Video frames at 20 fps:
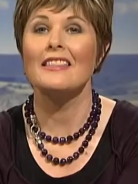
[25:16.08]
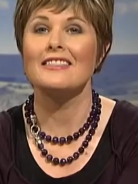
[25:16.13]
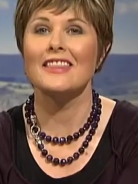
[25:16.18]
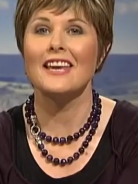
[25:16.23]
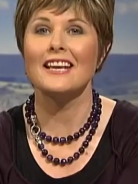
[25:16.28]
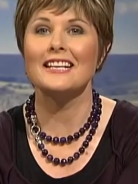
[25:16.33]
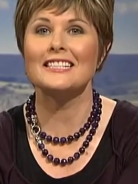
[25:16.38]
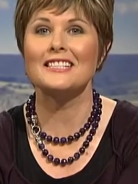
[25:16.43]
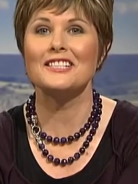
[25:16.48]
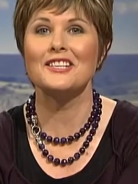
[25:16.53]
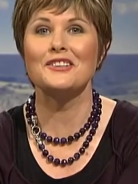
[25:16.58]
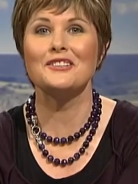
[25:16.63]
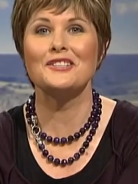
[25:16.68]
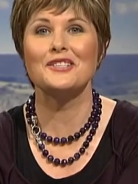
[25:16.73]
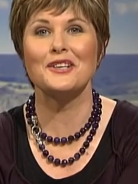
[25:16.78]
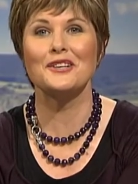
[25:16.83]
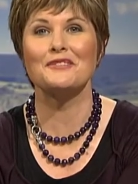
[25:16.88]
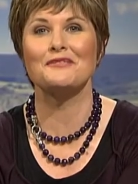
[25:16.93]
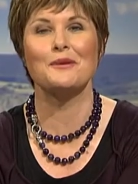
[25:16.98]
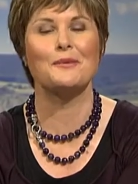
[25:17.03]
And thanks to you
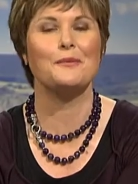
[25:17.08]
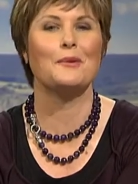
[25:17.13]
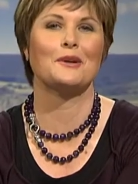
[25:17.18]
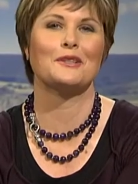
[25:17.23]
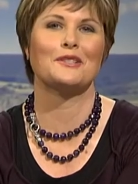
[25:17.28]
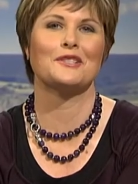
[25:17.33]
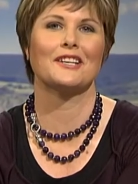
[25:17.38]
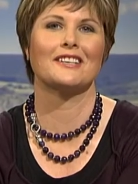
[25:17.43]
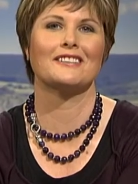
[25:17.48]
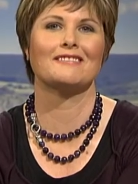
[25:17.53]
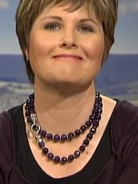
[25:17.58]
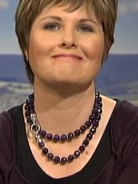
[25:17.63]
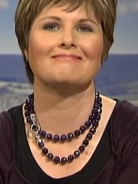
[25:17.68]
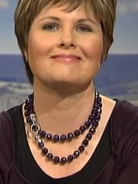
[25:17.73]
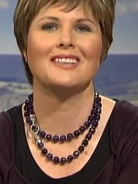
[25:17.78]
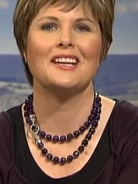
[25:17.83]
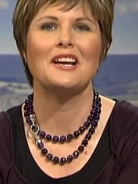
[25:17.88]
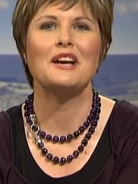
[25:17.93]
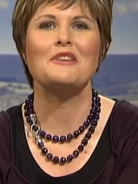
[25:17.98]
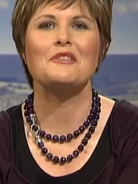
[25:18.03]
too for watching.
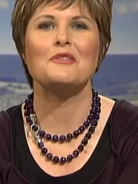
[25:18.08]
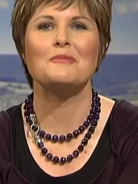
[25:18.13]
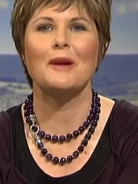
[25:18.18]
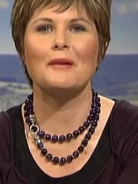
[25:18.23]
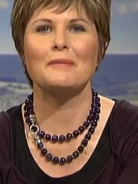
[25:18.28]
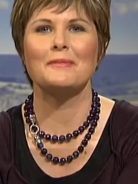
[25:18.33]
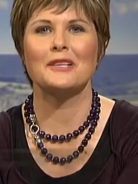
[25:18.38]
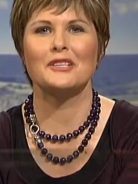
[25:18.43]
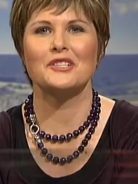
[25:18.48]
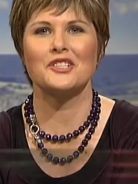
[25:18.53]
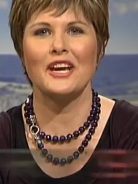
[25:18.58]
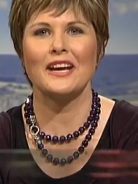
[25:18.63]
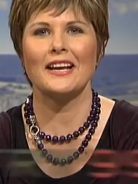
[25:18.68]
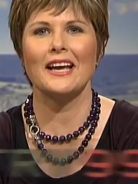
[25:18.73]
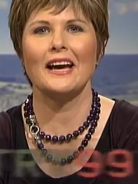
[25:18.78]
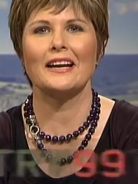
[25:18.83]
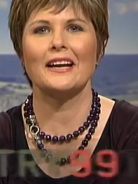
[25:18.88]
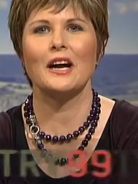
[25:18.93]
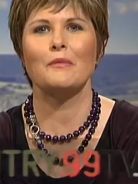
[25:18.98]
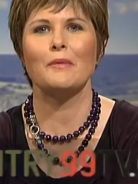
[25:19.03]
Remember to check
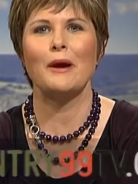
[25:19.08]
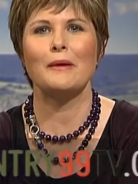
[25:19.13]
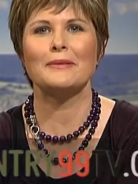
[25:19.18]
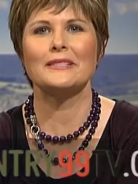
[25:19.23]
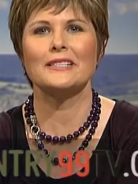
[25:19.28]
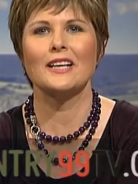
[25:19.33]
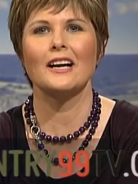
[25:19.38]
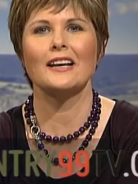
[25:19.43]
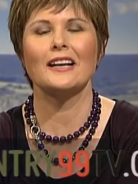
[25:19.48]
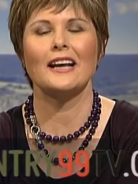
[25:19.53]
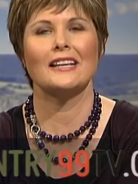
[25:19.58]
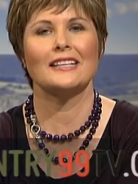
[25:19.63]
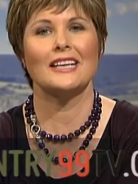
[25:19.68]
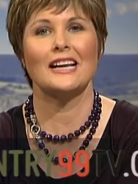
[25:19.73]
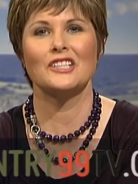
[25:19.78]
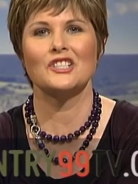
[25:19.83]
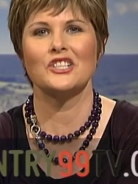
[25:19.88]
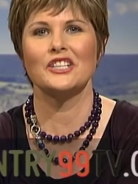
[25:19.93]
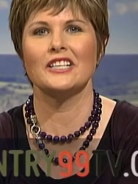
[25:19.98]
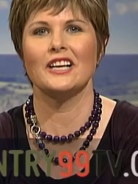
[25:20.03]
out our website at
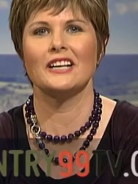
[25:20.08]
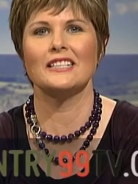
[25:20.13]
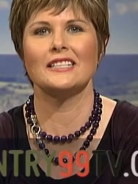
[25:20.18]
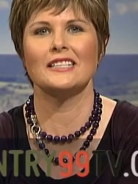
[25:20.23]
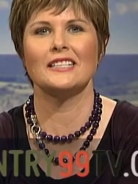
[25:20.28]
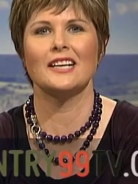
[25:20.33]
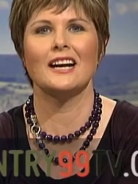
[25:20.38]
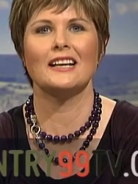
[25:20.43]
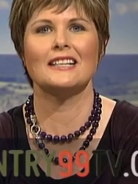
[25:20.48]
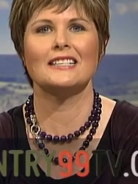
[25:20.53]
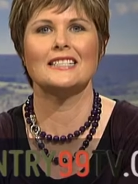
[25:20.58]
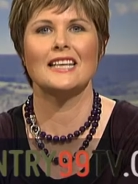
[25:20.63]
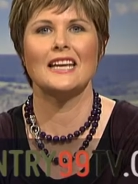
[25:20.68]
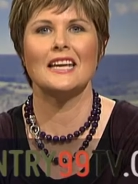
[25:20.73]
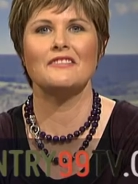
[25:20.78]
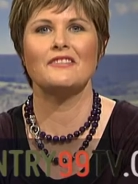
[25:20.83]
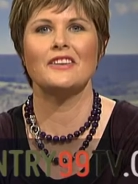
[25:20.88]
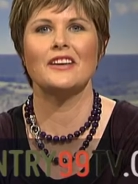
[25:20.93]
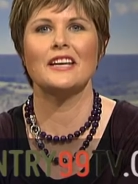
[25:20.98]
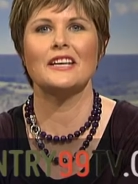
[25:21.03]

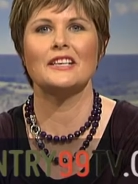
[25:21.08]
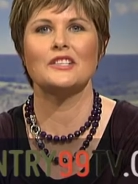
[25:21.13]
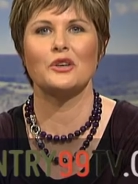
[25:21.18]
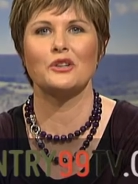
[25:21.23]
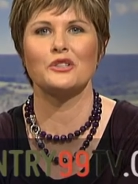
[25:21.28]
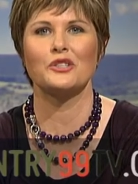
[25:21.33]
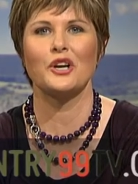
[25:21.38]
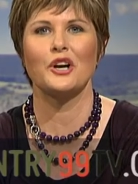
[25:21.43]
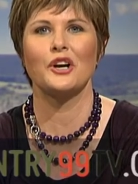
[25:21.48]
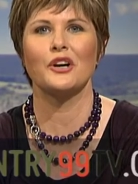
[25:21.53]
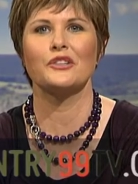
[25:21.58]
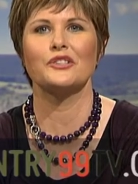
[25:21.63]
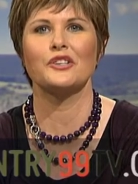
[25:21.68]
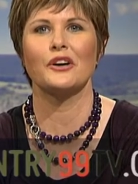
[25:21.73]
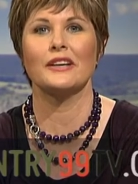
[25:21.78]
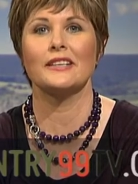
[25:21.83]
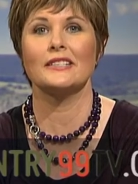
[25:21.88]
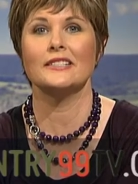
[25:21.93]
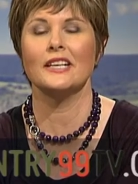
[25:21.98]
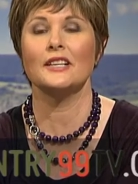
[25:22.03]

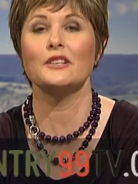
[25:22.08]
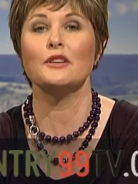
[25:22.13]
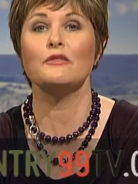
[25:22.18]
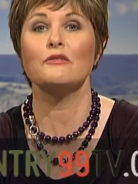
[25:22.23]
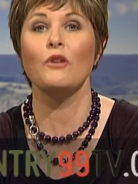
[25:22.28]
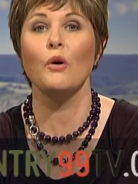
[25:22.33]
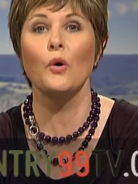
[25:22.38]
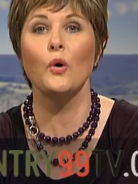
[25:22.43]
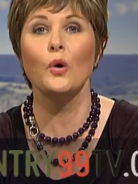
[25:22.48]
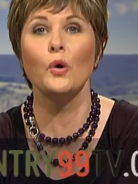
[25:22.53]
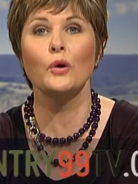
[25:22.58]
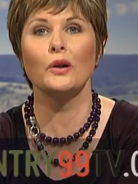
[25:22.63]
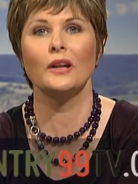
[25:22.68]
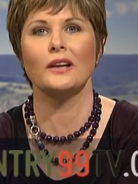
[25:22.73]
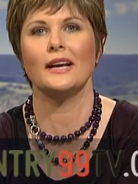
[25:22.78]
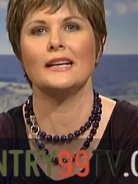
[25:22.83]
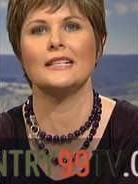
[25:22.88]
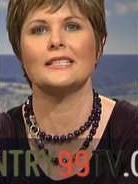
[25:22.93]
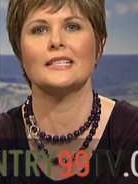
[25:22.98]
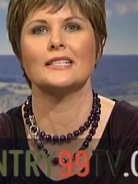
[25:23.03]
country99tv.co.nz for all the
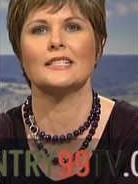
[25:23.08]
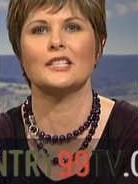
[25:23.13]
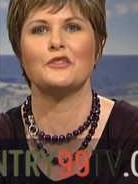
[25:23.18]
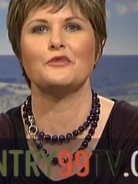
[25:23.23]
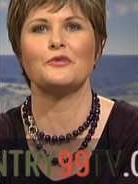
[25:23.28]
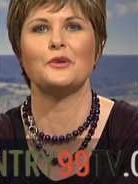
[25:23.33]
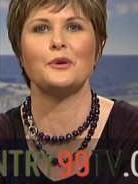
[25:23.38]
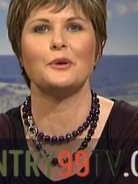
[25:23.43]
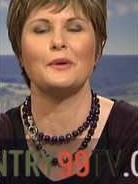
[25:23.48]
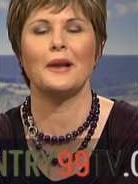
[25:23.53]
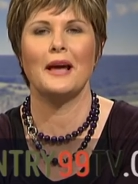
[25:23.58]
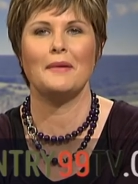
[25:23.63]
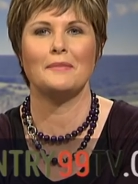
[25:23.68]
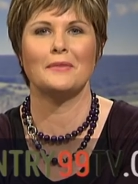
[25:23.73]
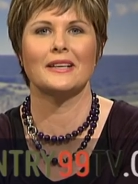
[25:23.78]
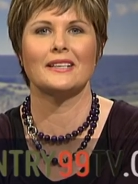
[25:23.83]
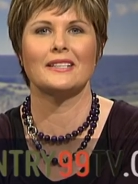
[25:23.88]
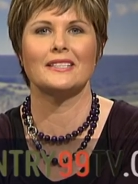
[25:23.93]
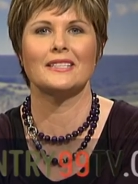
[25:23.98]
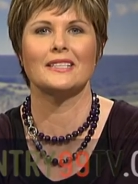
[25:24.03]
latest in rural
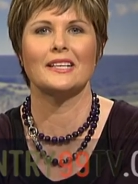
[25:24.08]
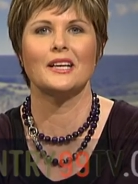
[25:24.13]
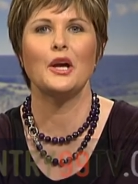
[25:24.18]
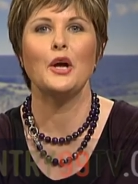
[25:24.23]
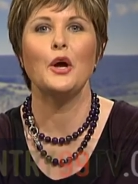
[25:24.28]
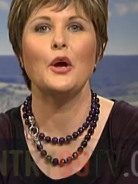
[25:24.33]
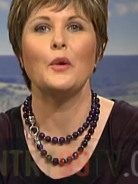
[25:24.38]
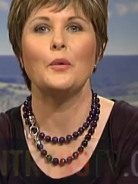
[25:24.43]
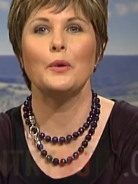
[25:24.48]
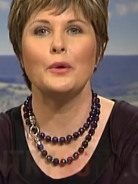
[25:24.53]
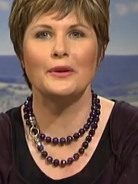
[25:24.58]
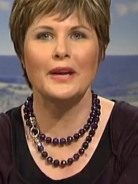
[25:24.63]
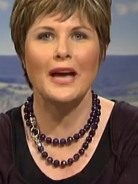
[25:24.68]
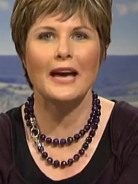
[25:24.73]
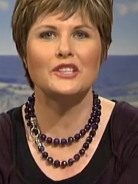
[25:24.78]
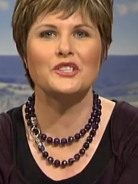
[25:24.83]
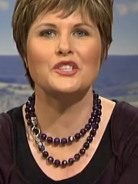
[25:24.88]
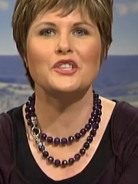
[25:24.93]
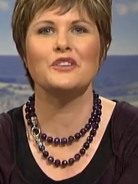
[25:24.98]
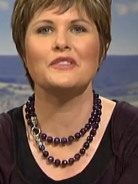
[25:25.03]
happenings. We'll
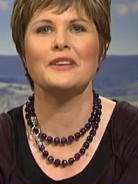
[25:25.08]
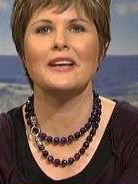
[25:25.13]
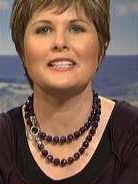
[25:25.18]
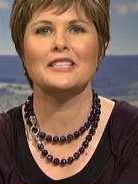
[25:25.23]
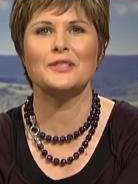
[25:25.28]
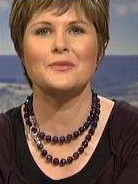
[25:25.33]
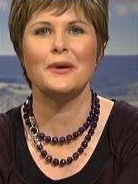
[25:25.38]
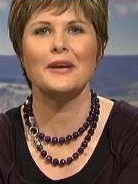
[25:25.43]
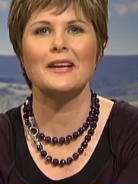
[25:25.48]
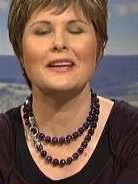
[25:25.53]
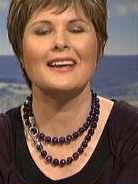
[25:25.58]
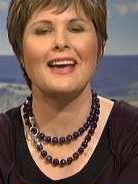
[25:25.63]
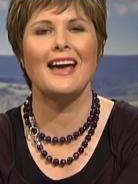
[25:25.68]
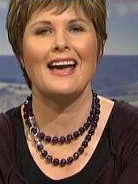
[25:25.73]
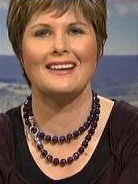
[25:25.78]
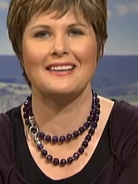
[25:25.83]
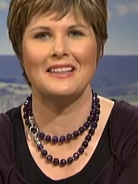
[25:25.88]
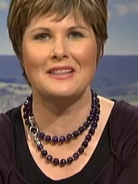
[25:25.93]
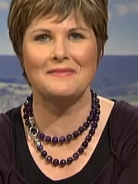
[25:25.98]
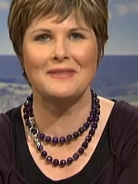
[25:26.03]
catch you next week,
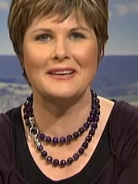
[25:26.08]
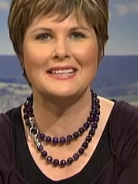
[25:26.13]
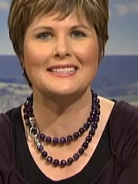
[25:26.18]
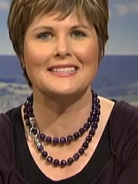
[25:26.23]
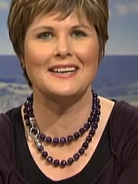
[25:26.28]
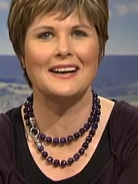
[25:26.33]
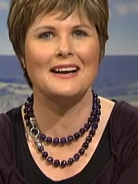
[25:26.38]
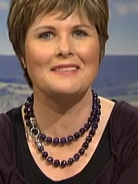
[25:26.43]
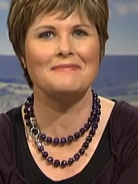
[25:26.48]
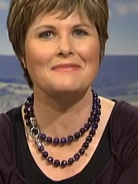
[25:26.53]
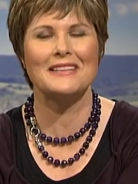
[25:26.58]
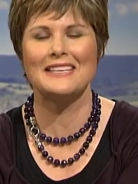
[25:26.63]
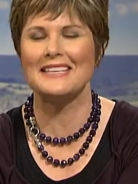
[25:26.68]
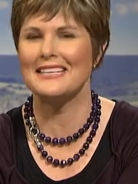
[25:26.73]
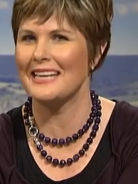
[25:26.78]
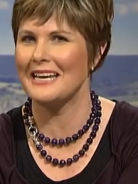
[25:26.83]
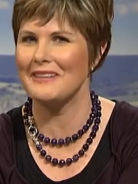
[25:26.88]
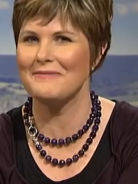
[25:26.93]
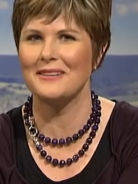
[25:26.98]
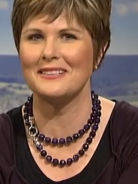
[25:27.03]
and in the meantime,
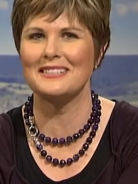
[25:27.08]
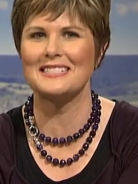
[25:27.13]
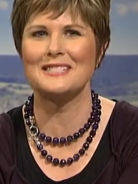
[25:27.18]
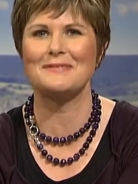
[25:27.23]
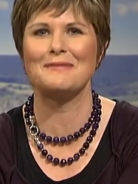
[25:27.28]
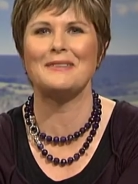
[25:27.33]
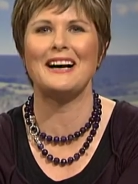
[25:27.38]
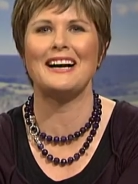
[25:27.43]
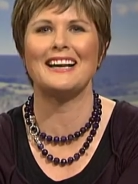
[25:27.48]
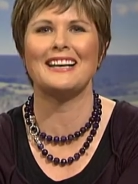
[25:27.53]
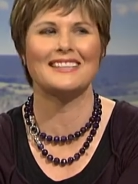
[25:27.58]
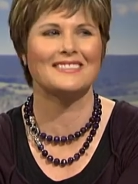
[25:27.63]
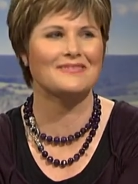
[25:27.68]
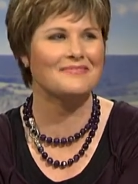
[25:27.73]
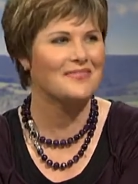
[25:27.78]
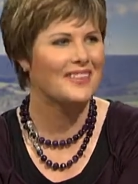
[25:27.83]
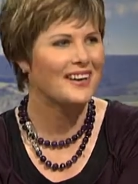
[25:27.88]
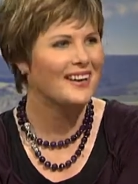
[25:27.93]
keep on smiling.